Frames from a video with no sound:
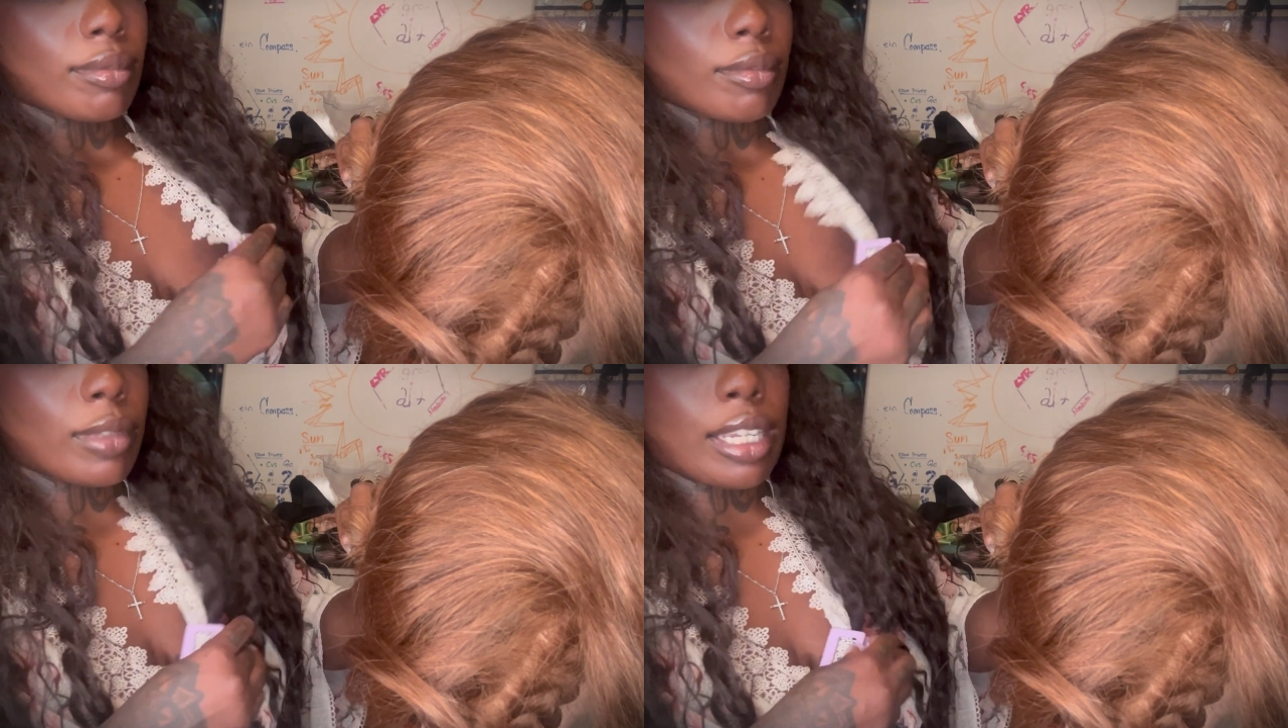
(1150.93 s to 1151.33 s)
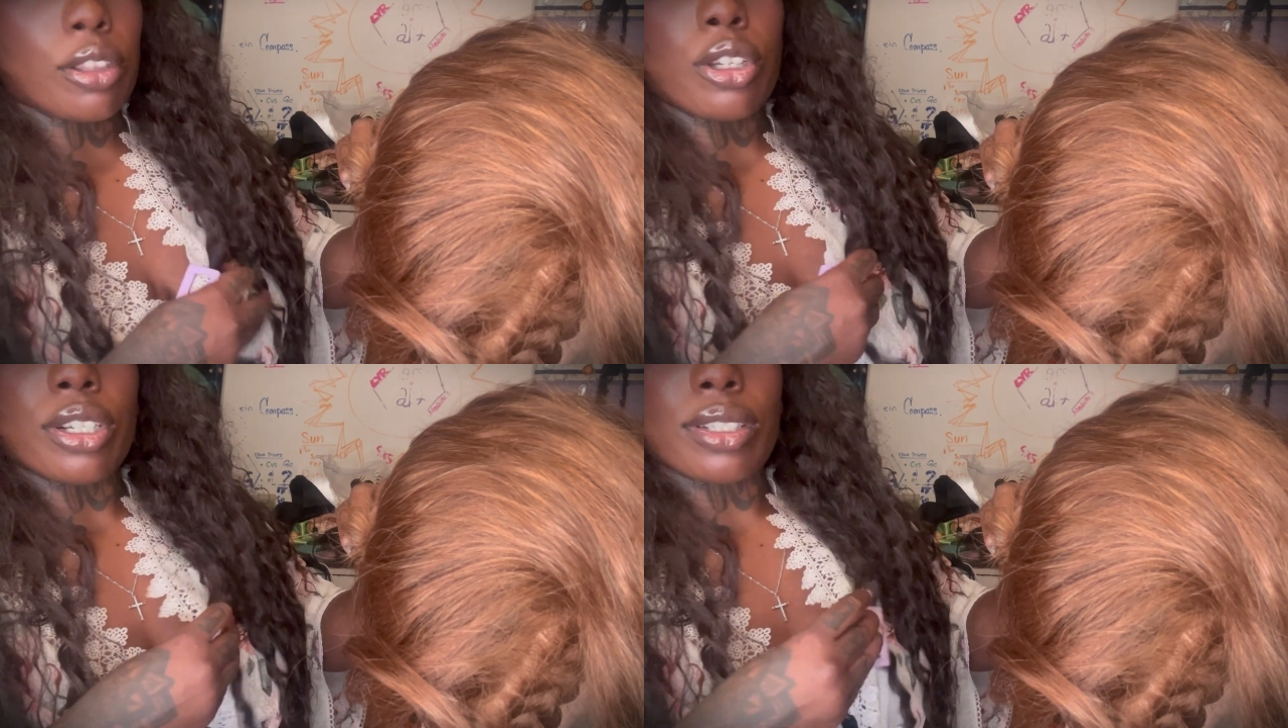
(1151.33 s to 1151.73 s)
like
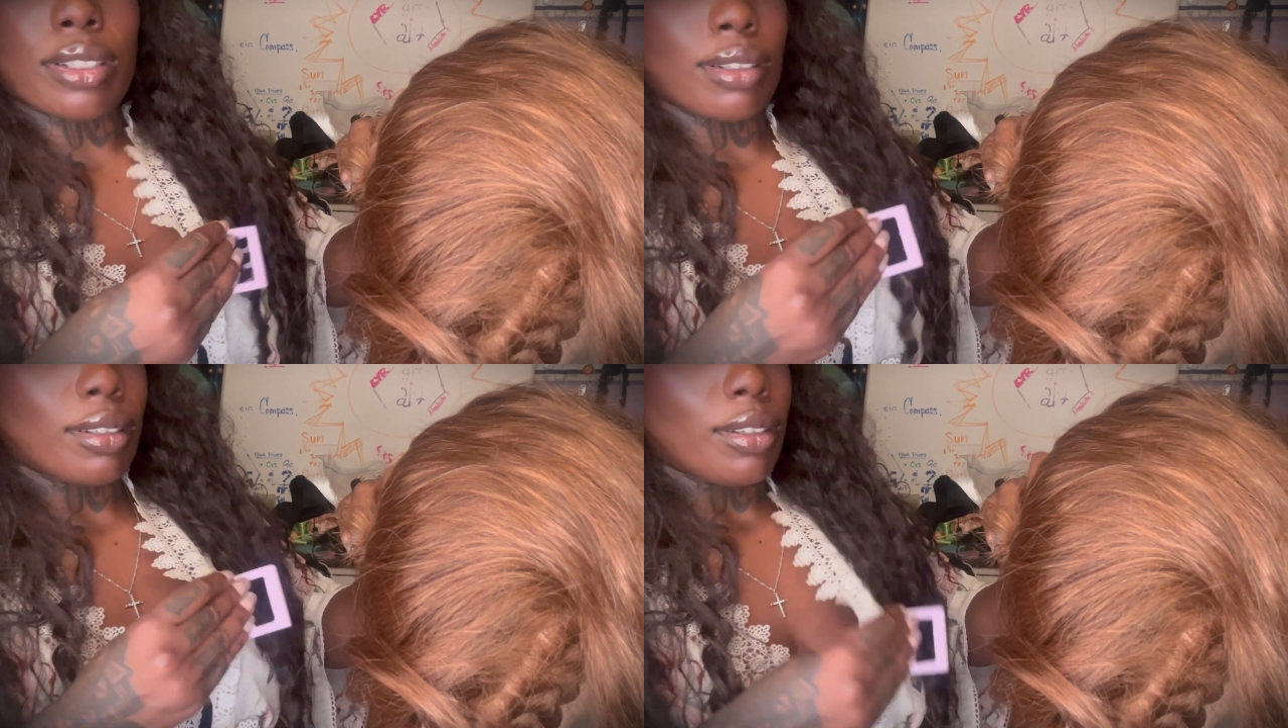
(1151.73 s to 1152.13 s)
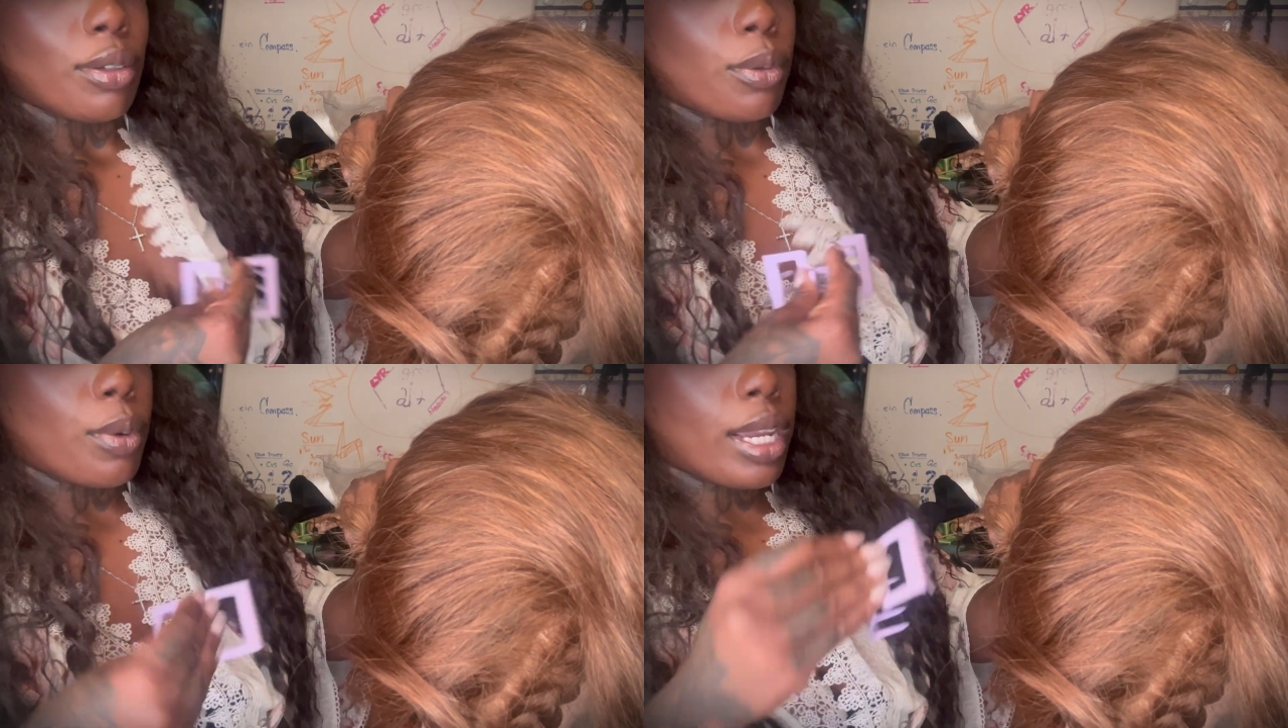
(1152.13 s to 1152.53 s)
looks
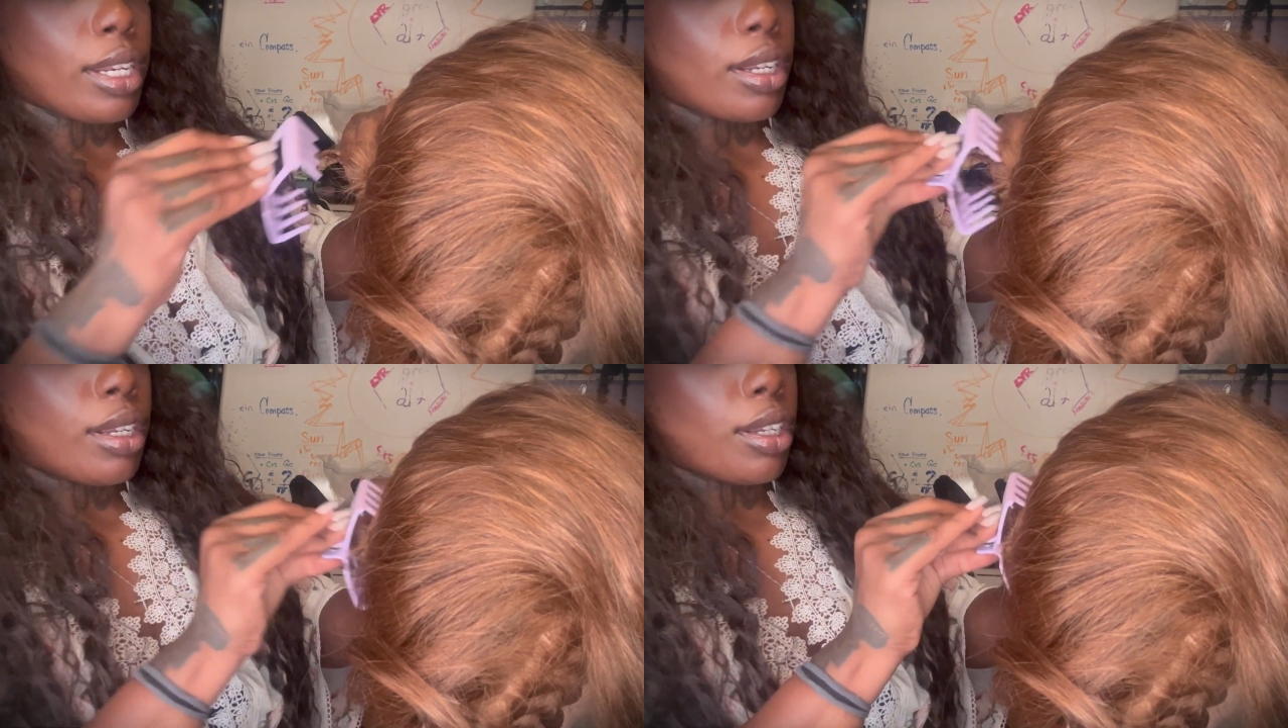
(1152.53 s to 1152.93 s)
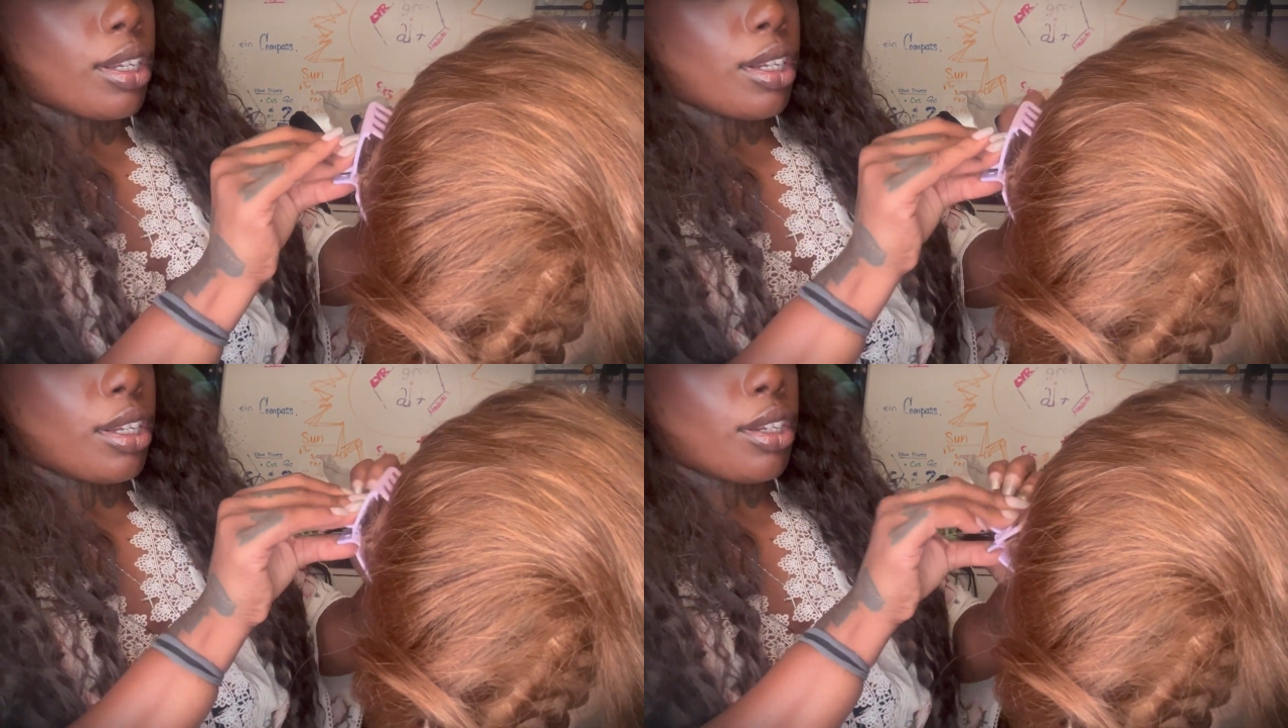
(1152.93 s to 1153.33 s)
when
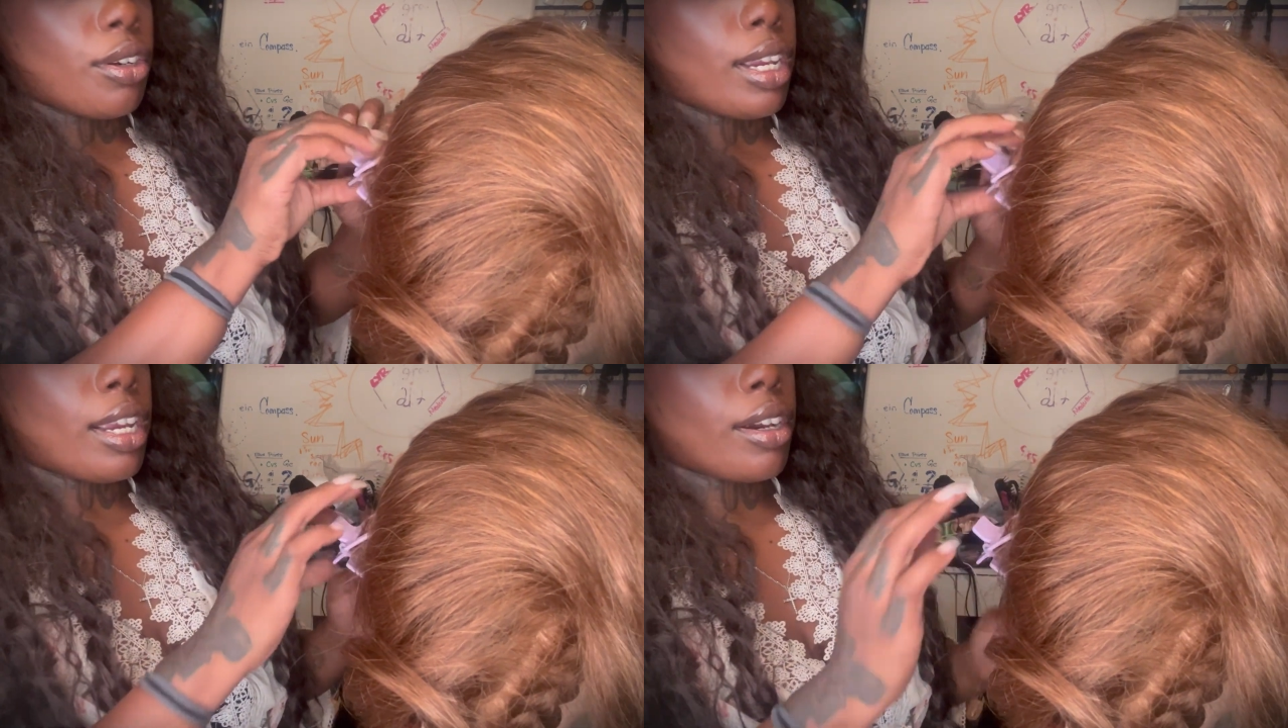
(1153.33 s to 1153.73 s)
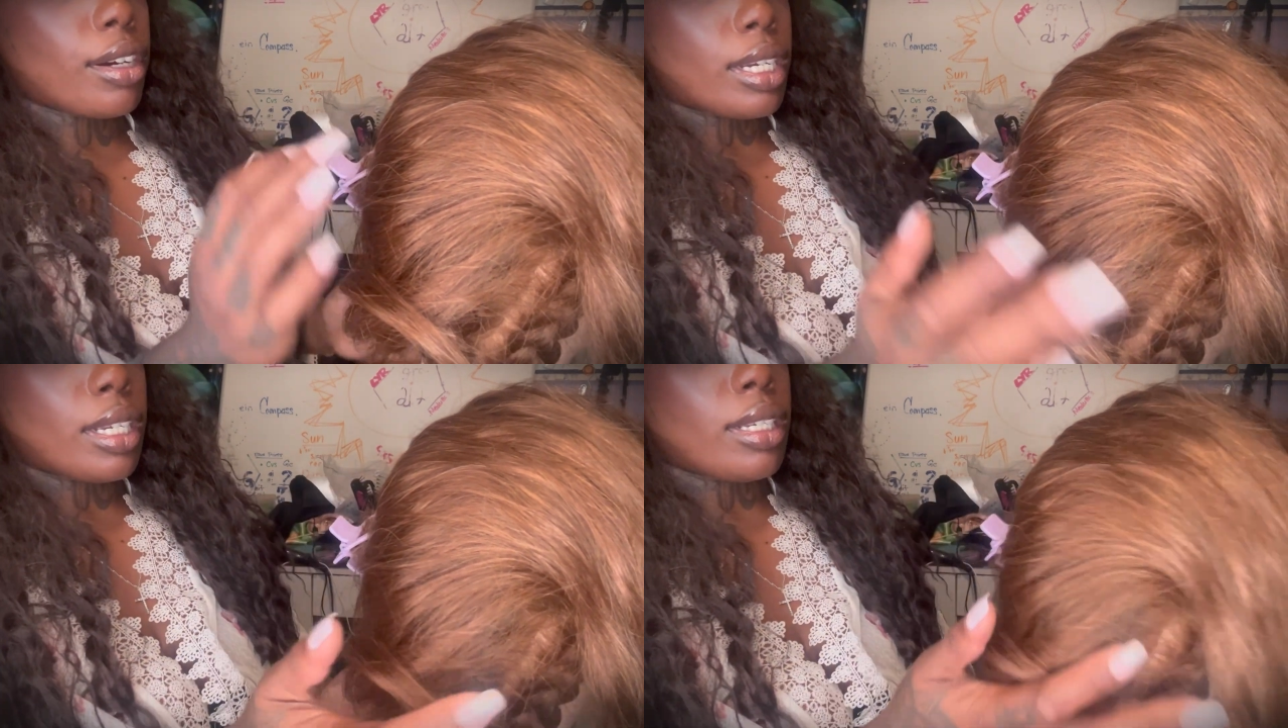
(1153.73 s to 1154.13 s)
your hair
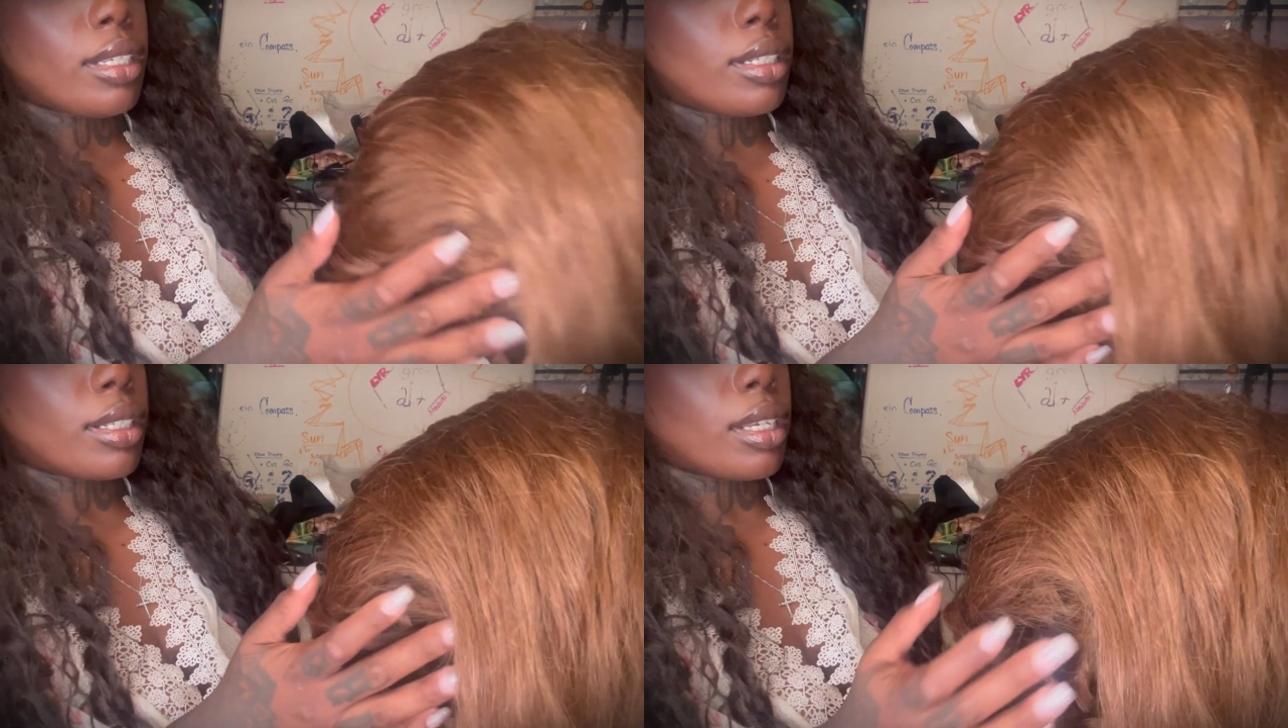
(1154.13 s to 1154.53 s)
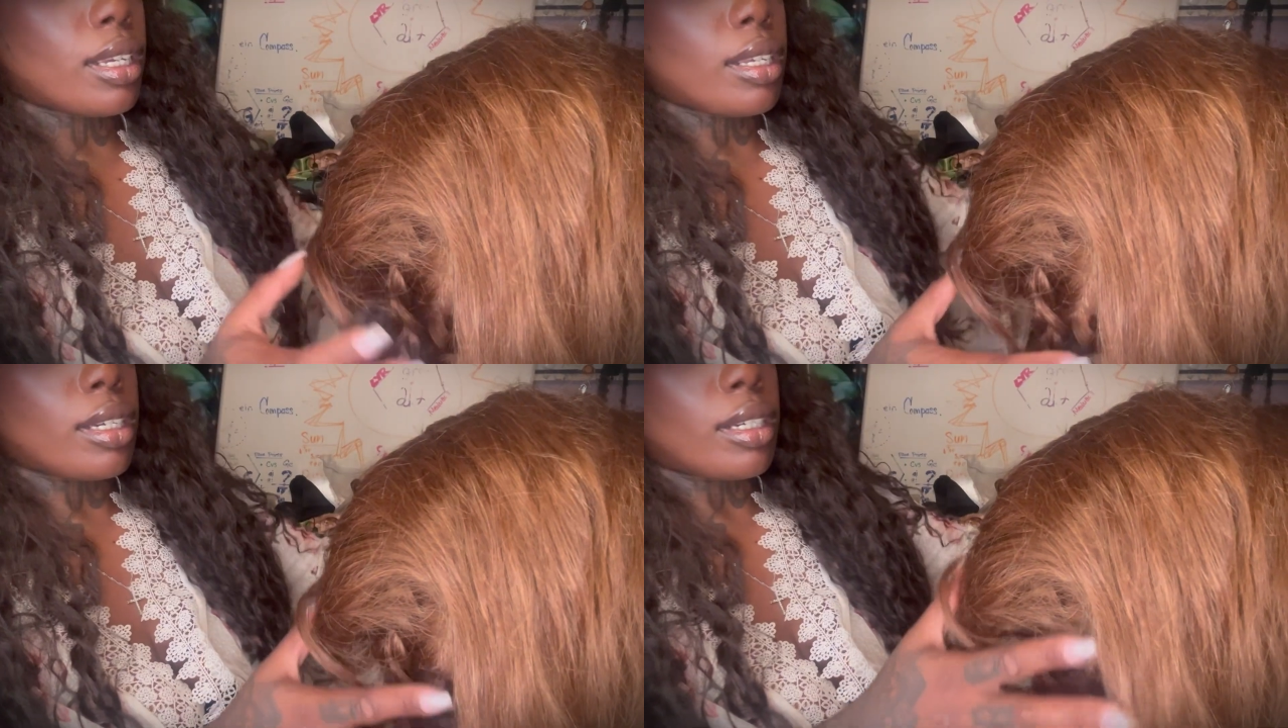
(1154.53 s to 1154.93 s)
is
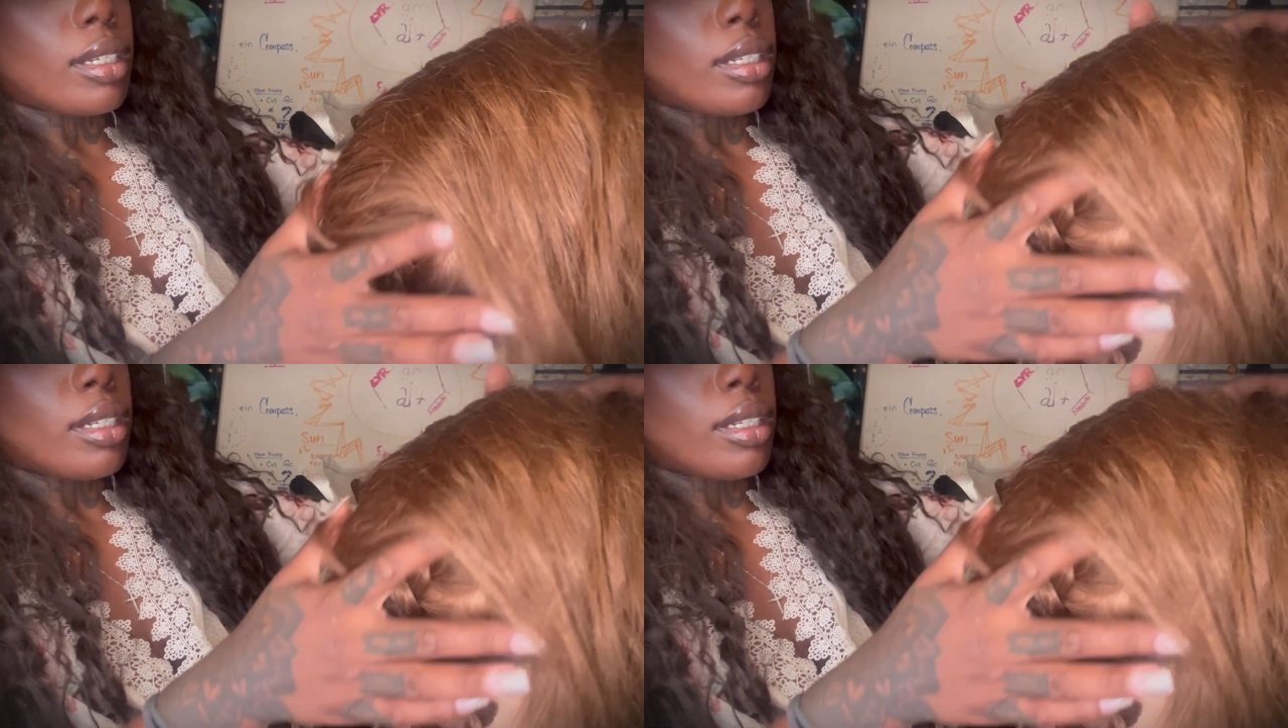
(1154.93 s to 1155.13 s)
in a